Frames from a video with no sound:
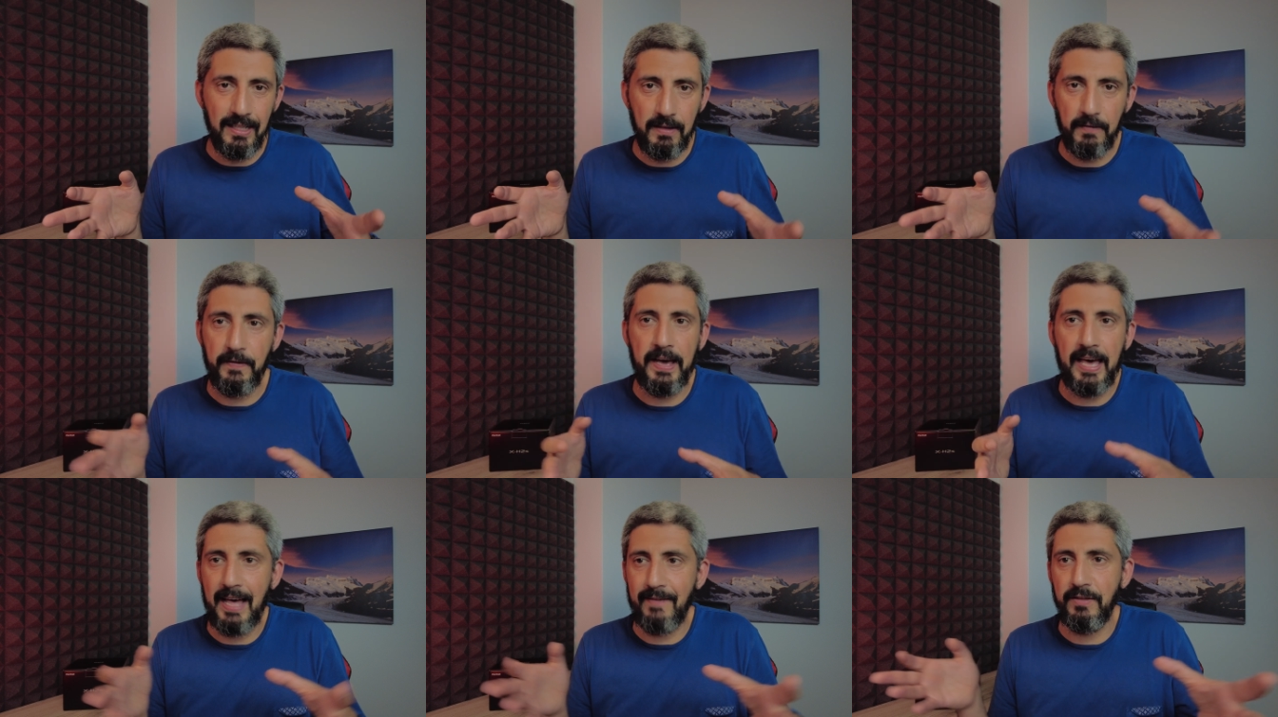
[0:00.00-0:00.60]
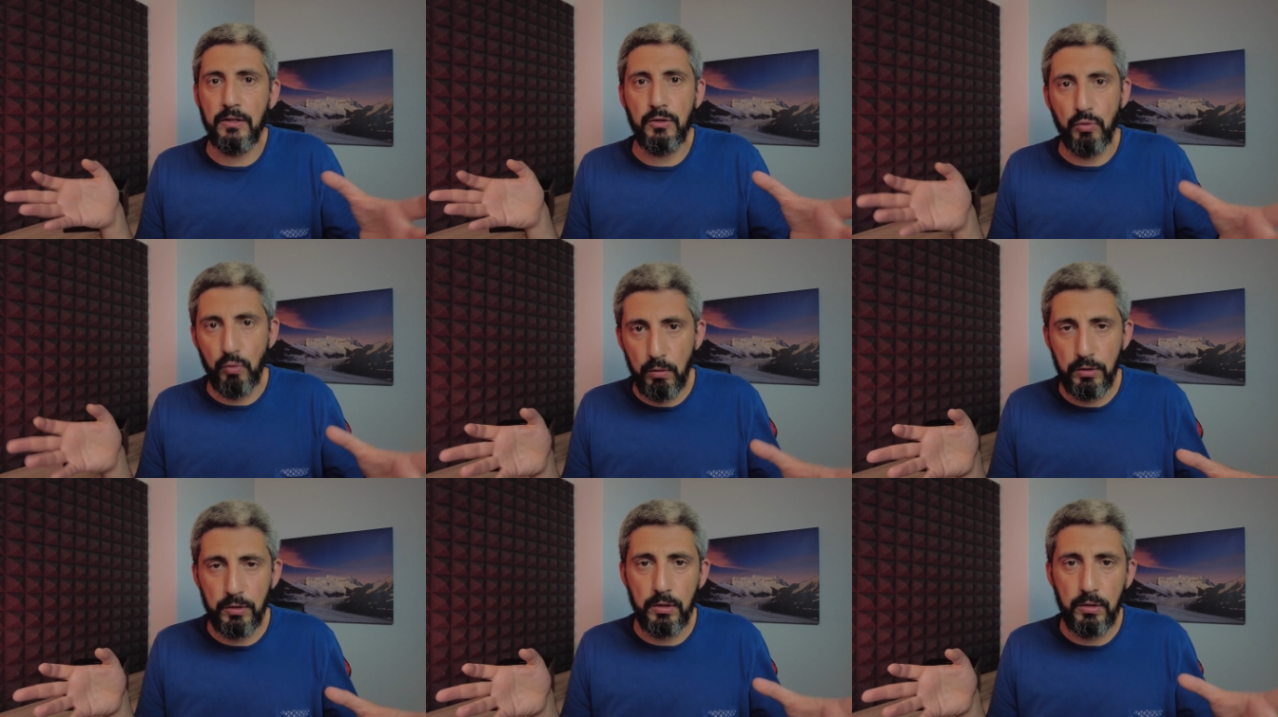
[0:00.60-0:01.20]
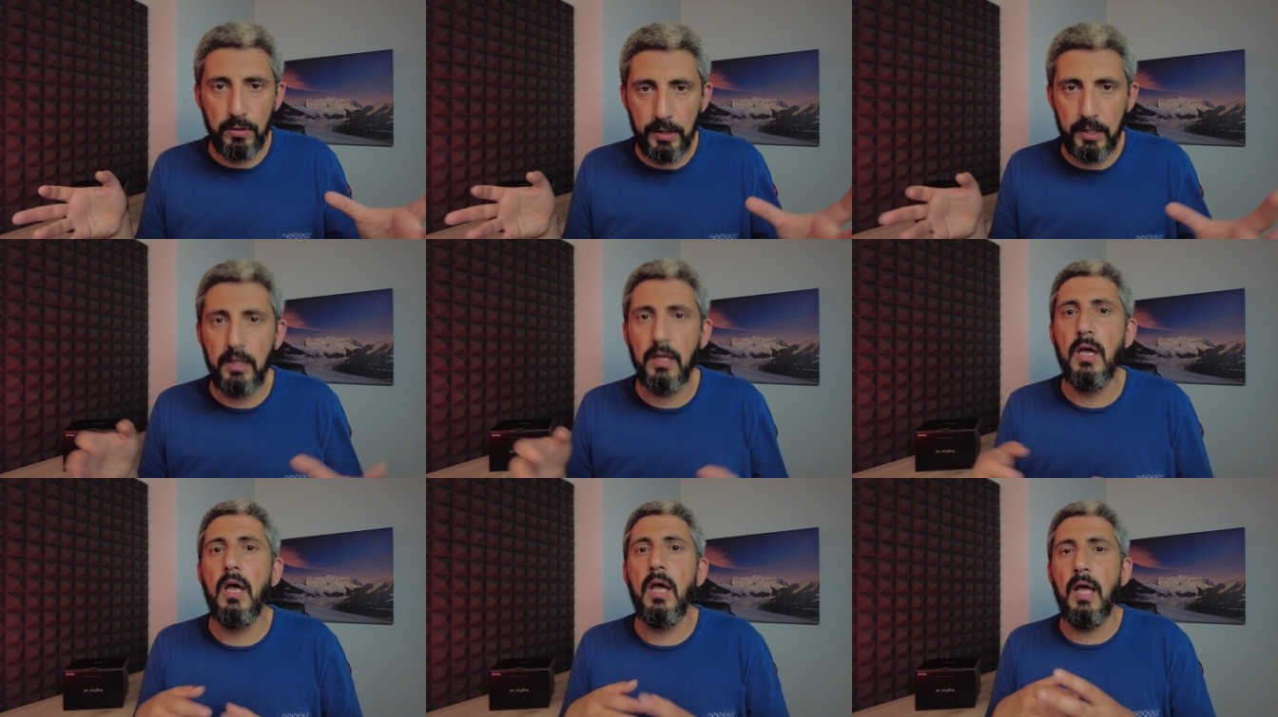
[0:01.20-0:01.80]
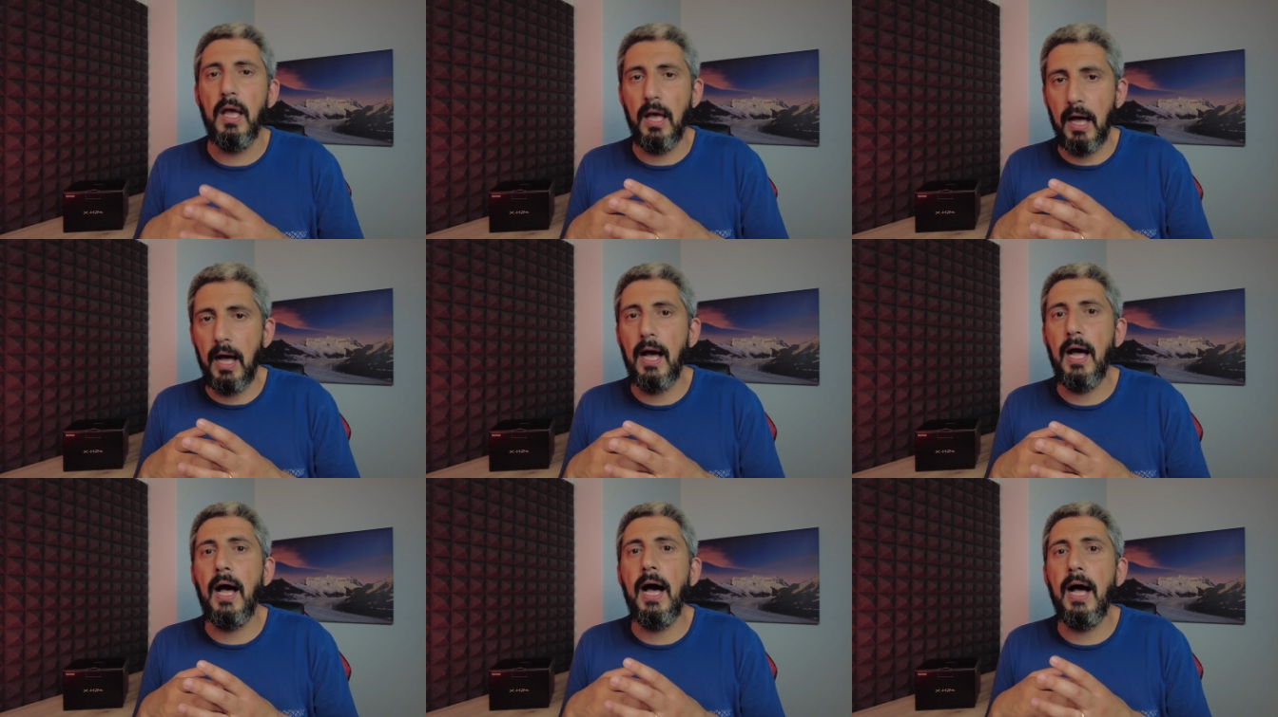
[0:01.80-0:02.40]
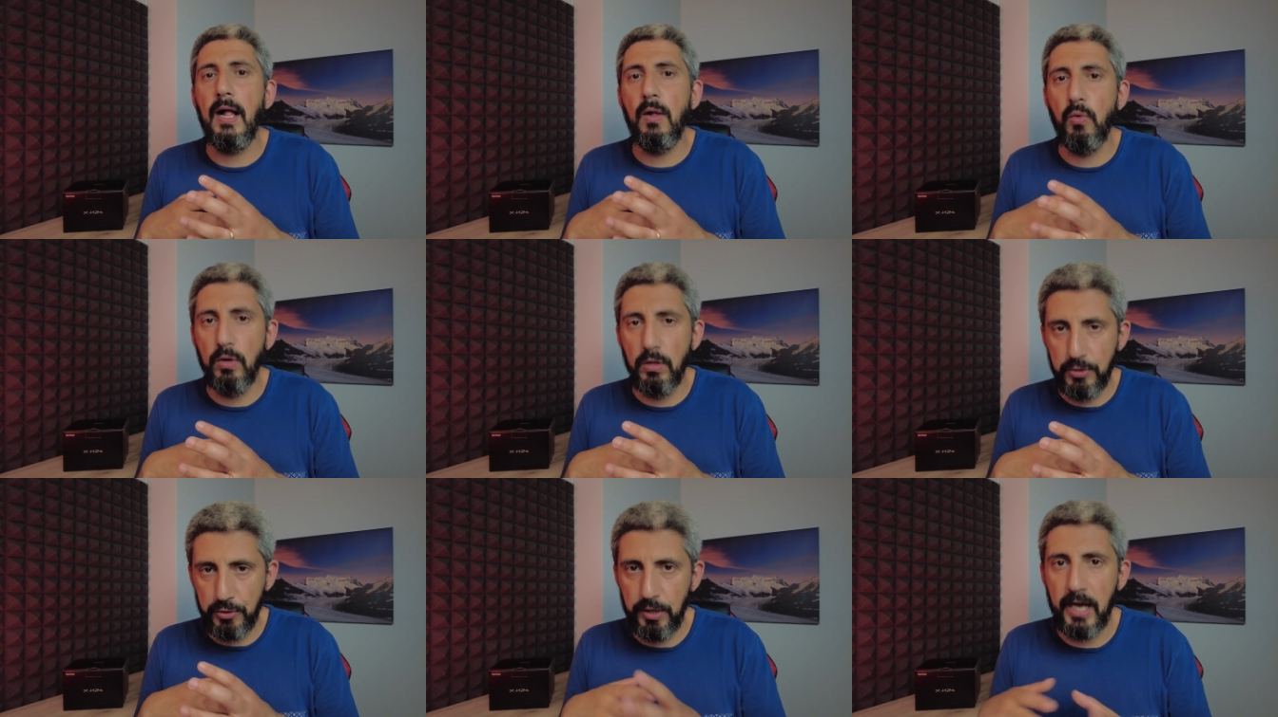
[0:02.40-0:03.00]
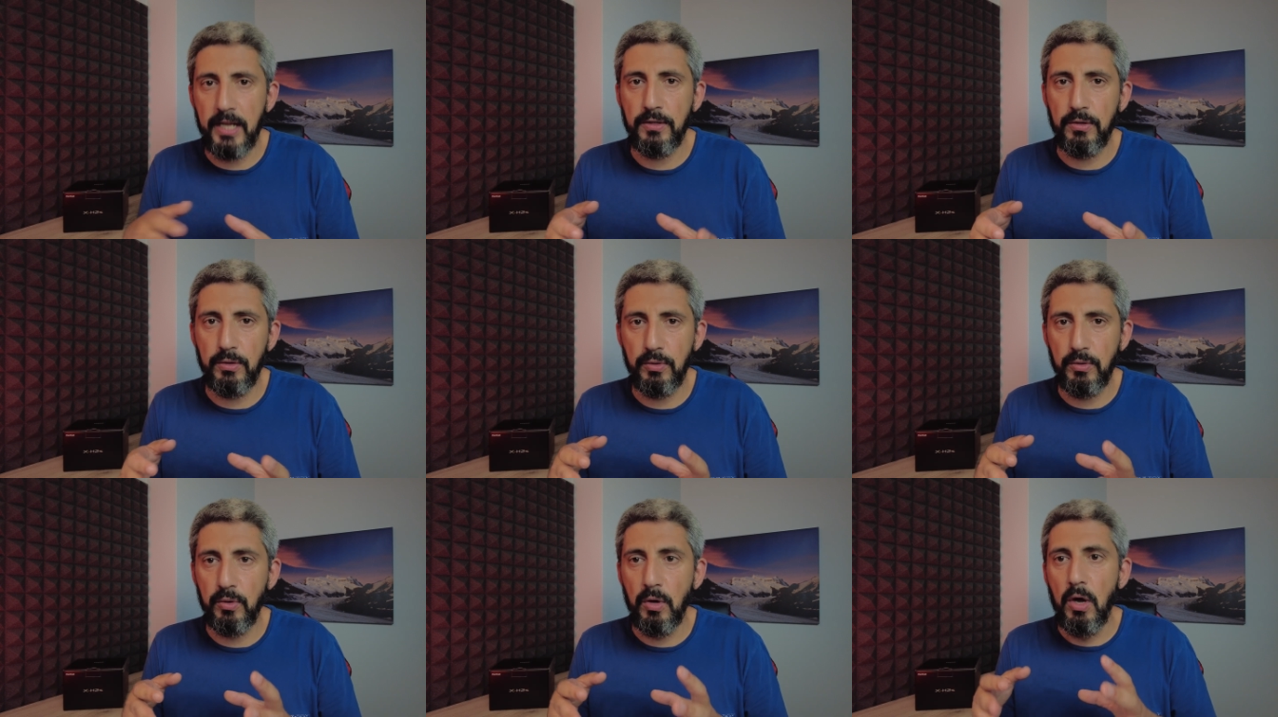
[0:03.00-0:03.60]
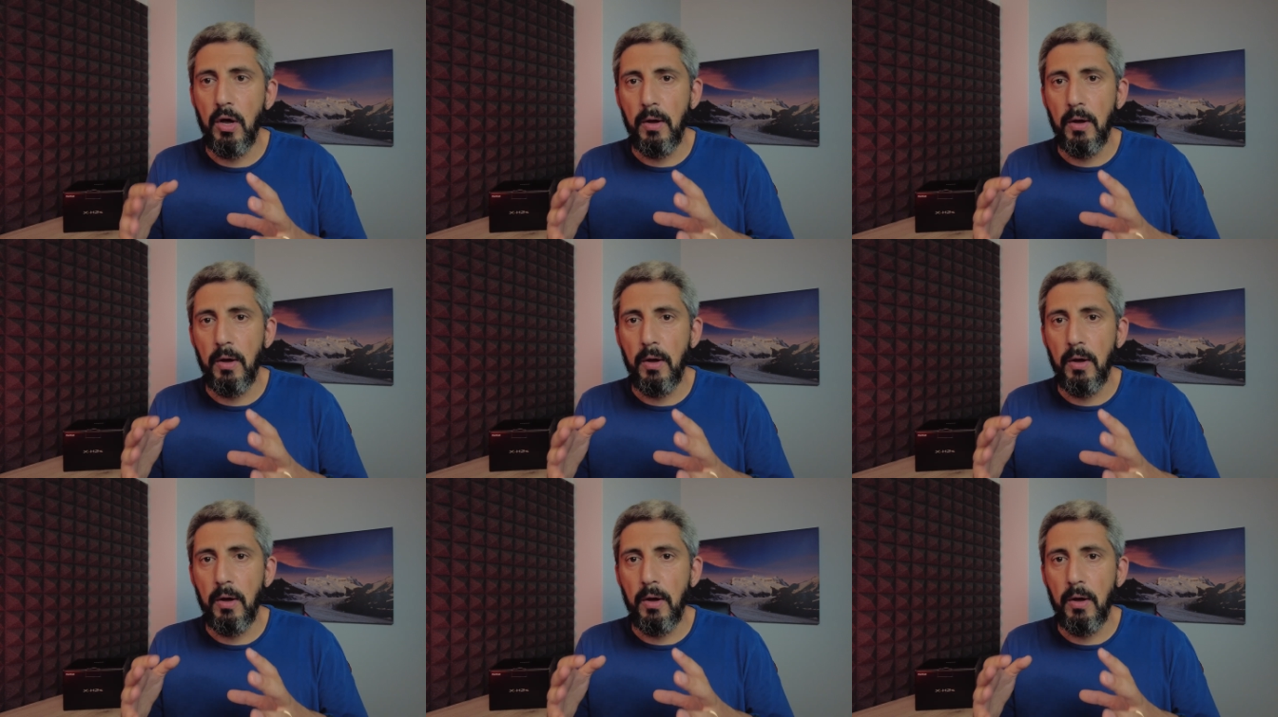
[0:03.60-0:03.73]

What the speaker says: I have the tools to do it, I will try to